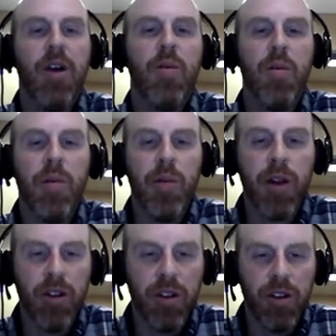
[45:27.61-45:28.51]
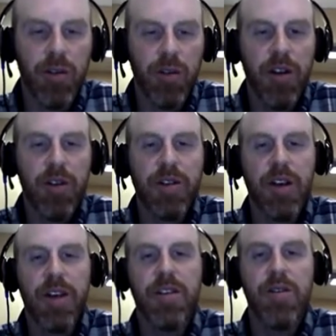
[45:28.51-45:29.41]
When we looked through those
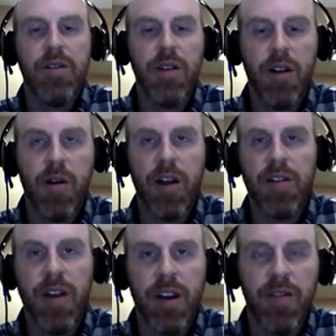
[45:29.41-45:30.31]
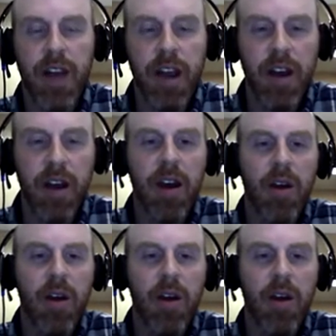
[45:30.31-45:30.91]
hits using the quantitative data,